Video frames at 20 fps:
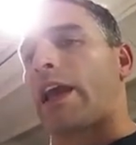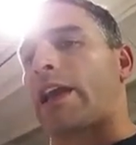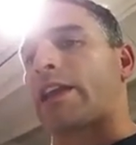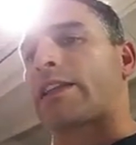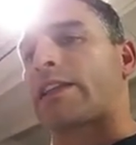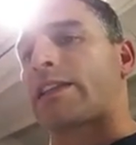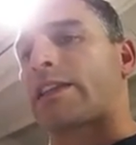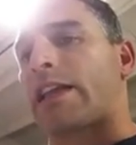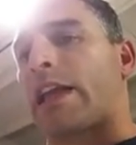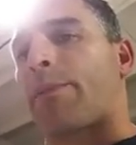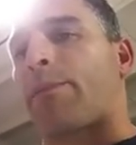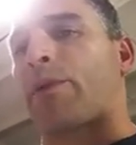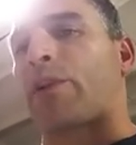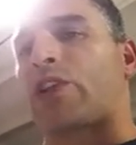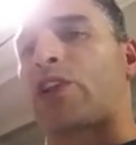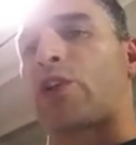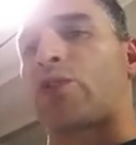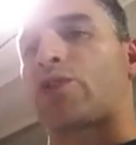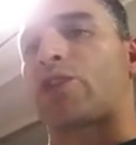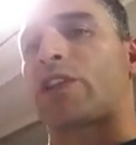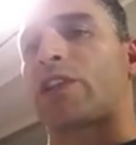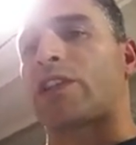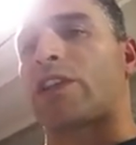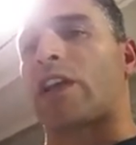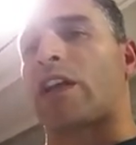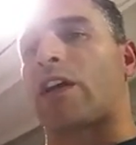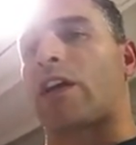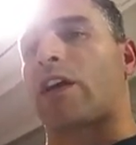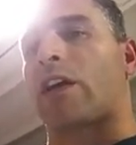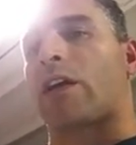it produces
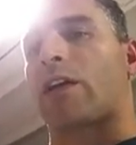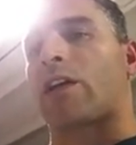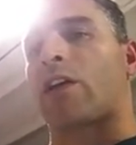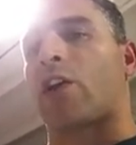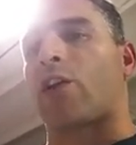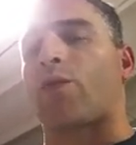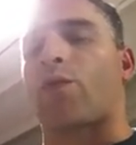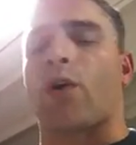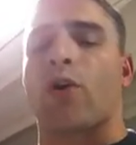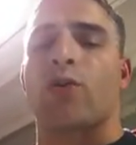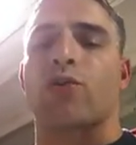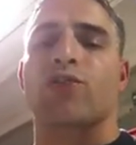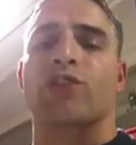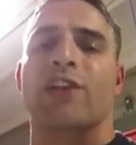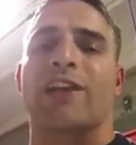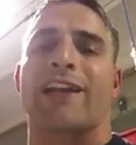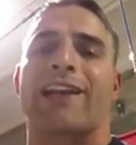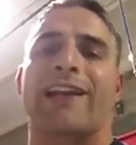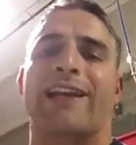corrosion